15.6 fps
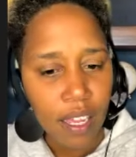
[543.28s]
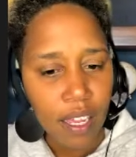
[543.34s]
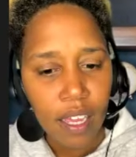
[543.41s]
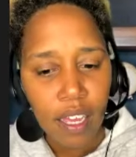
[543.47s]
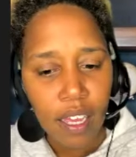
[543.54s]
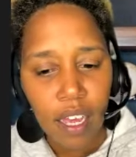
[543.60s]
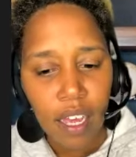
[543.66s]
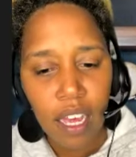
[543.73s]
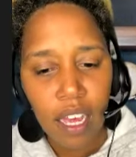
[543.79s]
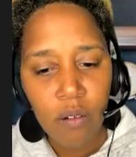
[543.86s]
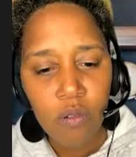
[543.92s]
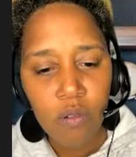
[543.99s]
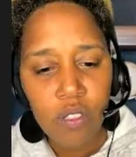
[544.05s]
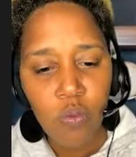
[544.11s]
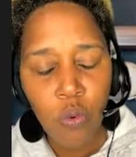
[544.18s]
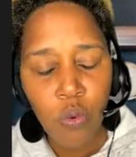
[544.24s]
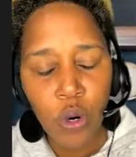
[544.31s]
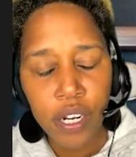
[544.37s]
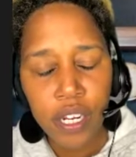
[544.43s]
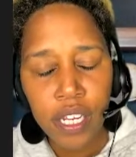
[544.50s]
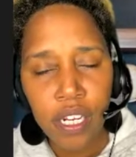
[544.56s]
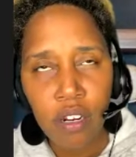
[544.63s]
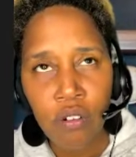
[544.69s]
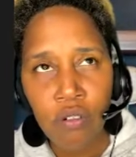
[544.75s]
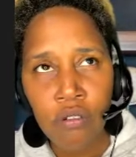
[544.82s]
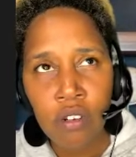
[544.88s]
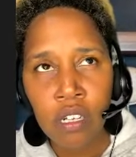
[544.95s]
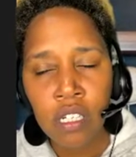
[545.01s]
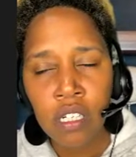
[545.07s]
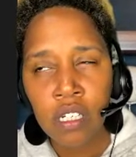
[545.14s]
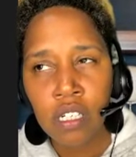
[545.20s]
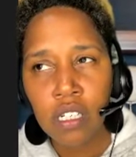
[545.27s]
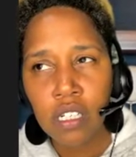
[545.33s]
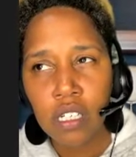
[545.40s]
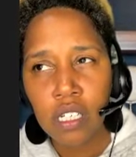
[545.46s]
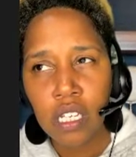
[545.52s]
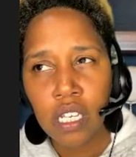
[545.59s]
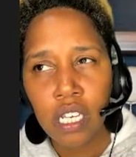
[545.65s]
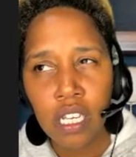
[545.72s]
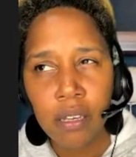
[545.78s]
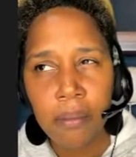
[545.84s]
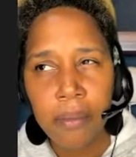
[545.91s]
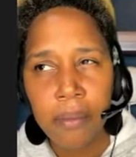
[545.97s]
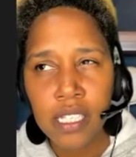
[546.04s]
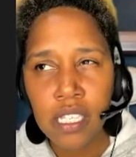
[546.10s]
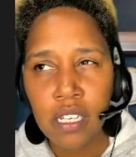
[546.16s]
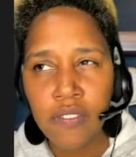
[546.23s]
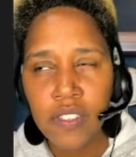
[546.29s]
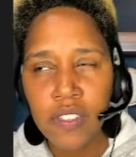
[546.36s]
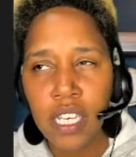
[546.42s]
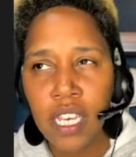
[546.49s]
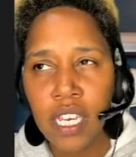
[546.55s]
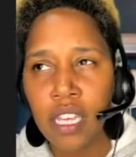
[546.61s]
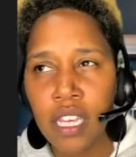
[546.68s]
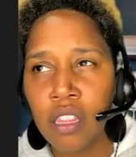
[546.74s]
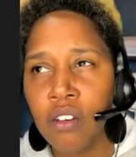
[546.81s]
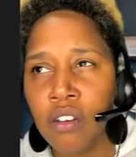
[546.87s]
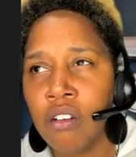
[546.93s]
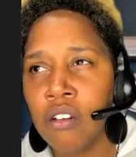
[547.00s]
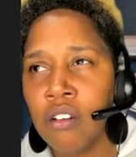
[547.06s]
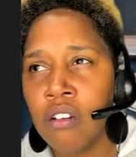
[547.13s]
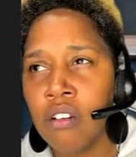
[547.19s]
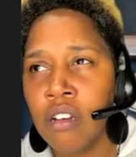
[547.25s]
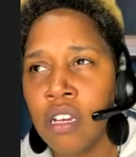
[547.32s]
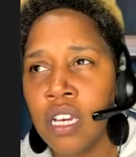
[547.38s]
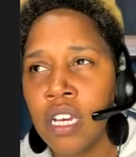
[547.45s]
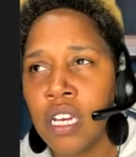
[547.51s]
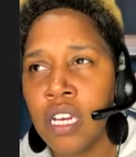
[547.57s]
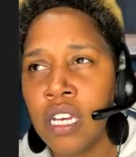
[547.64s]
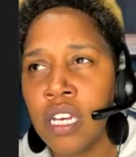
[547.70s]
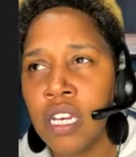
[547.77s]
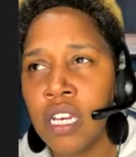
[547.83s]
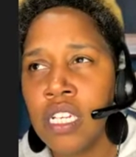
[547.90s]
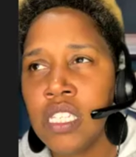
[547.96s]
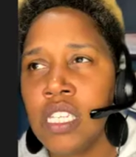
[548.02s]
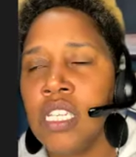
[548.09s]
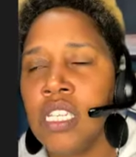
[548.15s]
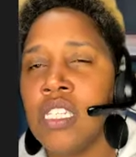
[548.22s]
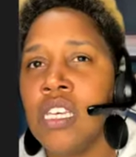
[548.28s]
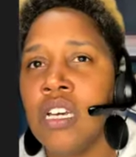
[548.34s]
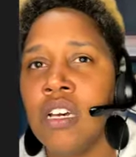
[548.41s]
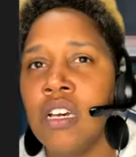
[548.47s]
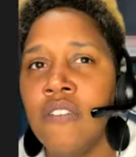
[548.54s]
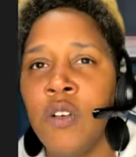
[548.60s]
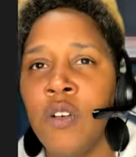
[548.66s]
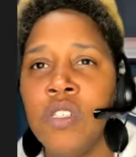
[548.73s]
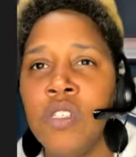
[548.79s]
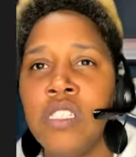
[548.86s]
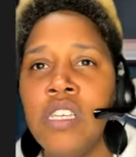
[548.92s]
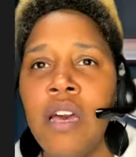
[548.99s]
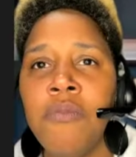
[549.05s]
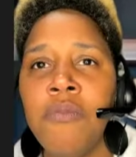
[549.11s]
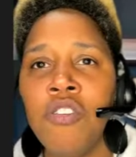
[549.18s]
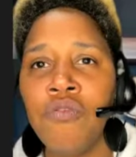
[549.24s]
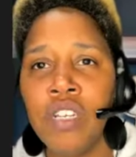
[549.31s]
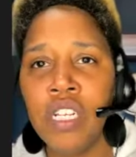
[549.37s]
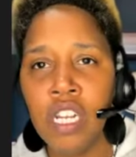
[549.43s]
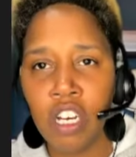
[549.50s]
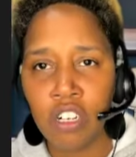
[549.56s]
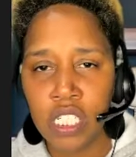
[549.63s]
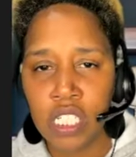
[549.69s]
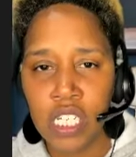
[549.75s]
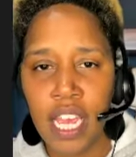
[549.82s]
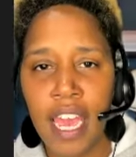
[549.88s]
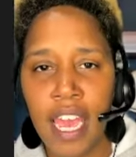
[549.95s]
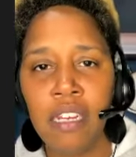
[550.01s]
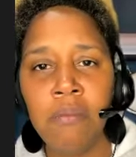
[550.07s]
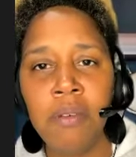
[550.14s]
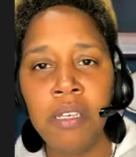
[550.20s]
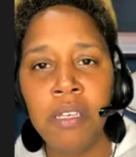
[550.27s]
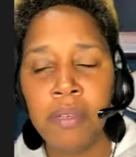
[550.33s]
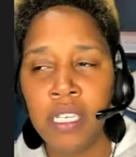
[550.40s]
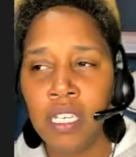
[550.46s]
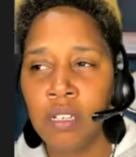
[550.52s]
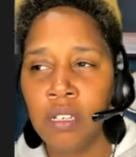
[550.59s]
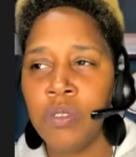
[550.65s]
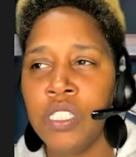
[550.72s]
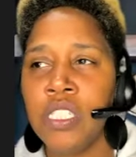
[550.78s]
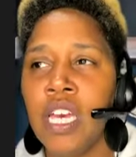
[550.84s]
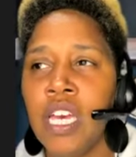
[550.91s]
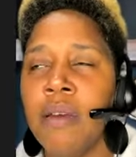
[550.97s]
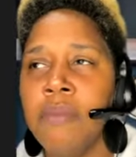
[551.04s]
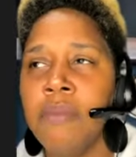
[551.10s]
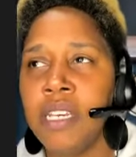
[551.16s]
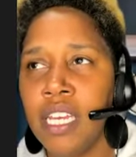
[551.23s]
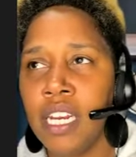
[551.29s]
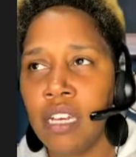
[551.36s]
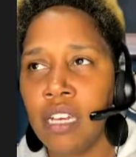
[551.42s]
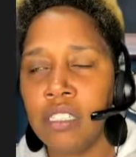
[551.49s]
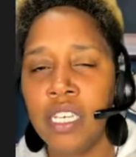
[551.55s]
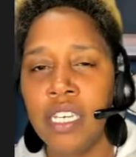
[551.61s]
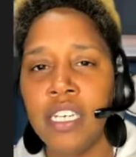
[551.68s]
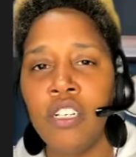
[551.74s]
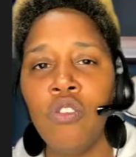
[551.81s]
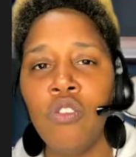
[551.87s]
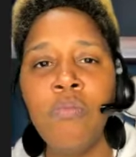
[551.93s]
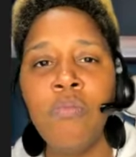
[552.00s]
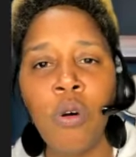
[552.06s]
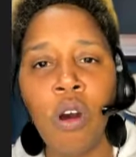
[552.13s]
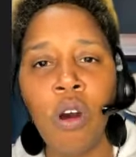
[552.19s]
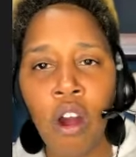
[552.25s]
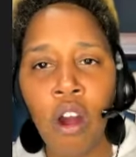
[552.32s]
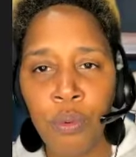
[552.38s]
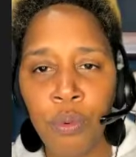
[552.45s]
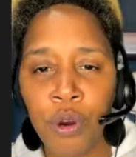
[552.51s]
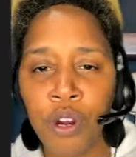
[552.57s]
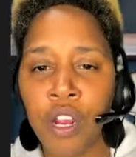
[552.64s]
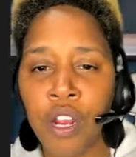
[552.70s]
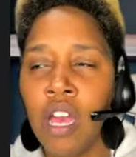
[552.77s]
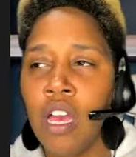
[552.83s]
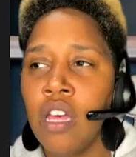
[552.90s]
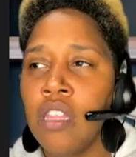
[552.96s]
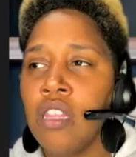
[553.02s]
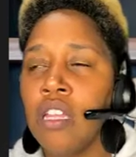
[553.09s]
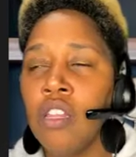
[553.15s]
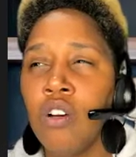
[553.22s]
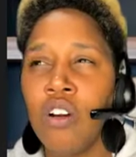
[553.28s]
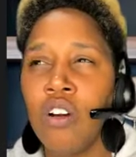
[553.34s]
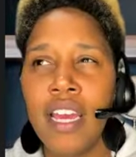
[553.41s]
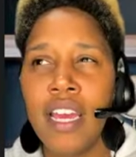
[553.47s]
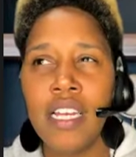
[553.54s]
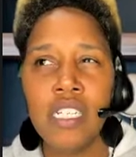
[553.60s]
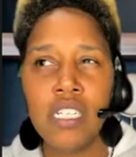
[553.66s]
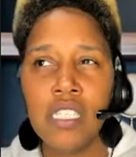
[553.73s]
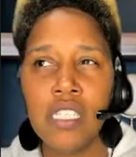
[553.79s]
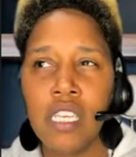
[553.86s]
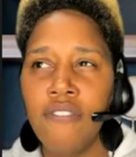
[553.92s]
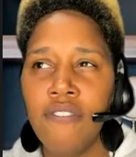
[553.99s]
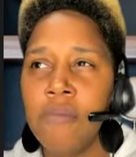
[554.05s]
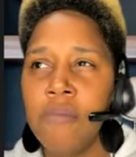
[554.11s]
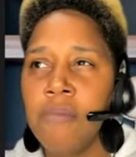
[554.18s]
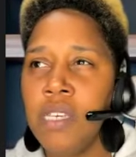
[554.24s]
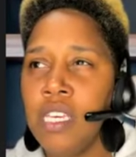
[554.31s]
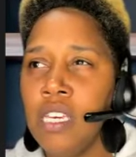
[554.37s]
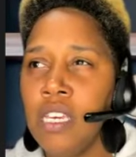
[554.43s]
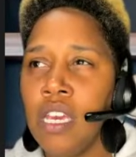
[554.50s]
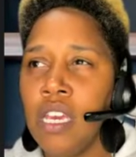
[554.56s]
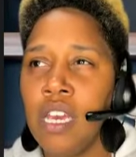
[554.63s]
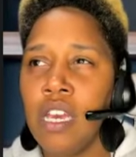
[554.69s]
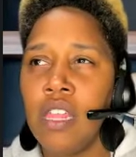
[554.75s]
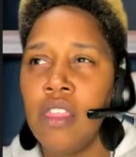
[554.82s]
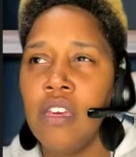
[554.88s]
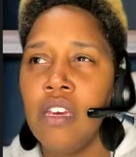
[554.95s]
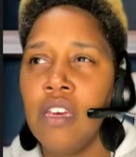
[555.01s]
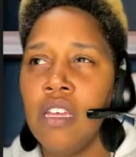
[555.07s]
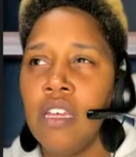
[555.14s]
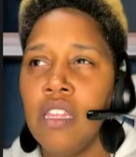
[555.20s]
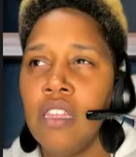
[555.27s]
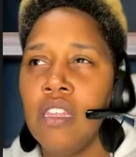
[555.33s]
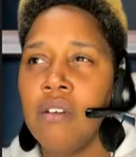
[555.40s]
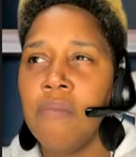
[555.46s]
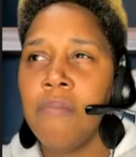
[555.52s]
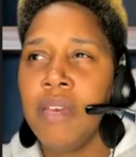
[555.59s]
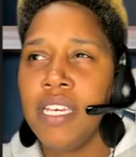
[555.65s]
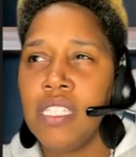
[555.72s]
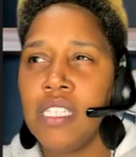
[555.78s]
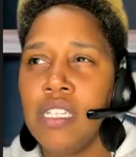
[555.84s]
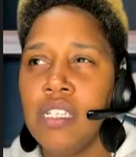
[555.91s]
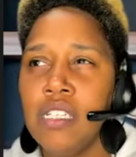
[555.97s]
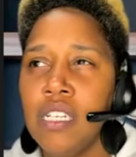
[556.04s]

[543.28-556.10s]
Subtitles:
I was working on getting myself together in the sense of it was time to relaunch Addie BB. It was time to get out there and do more hard work. The Lord had just given me the message.